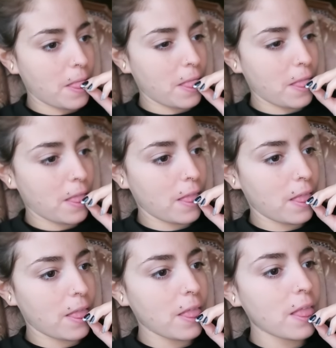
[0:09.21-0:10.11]

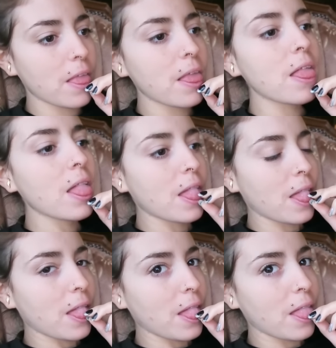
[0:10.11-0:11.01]

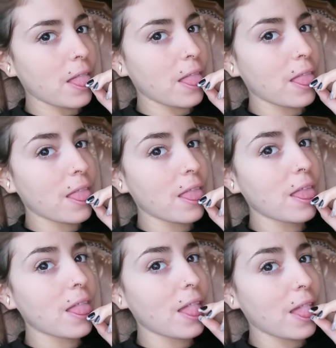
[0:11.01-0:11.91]

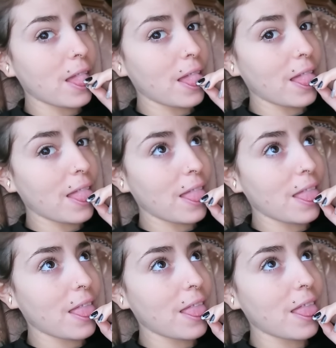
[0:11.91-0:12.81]

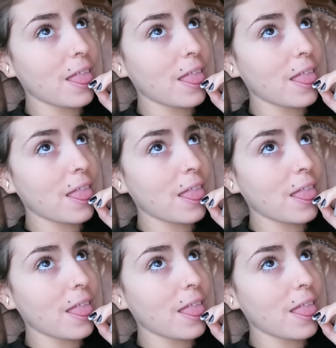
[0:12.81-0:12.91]
Nothing is said.